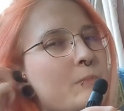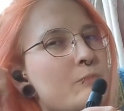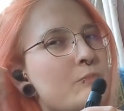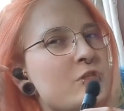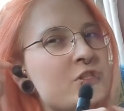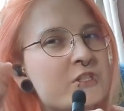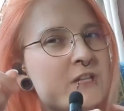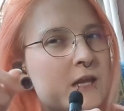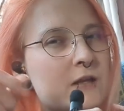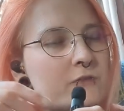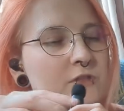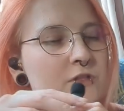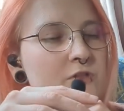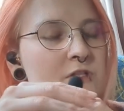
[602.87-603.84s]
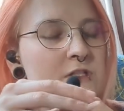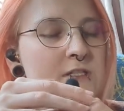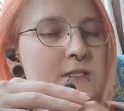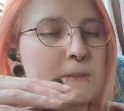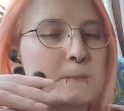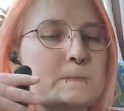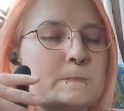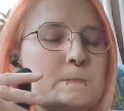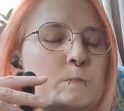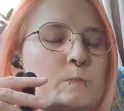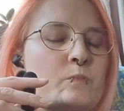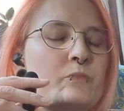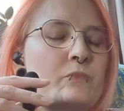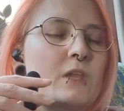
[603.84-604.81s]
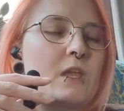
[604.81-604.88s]
which is kind of interesting.
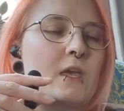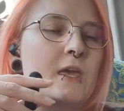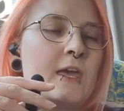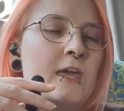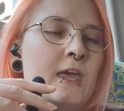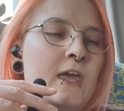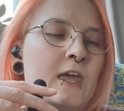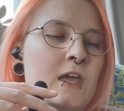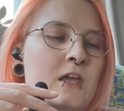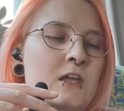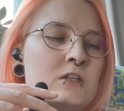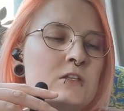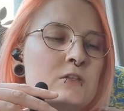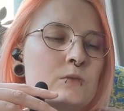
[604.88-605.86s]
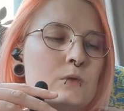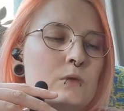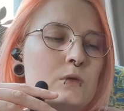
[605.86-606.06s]
And